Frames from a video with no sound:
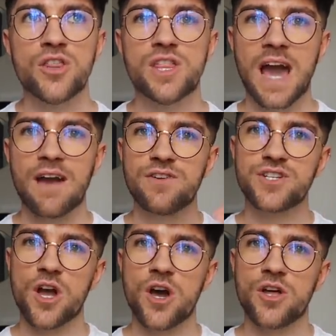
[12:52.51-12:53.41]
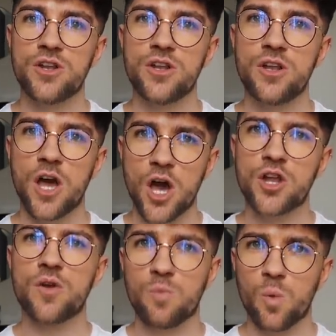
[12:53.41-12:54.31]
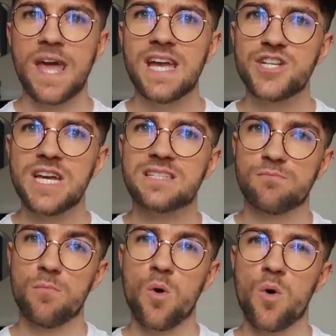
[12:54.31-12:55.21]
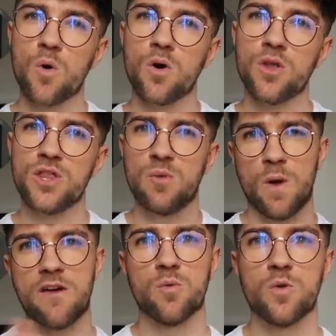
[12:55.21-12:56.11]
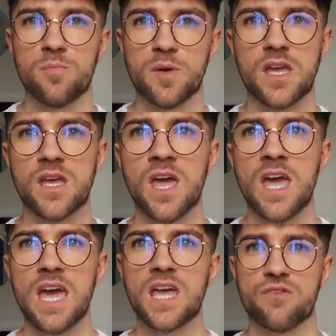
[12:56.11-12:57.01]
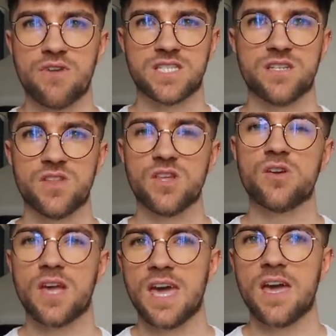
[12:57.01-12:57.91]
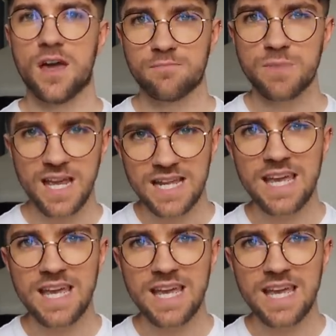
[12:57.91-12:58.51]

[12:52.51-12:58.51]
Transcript: the average earning wage is more than where it would be in the rest of the UK.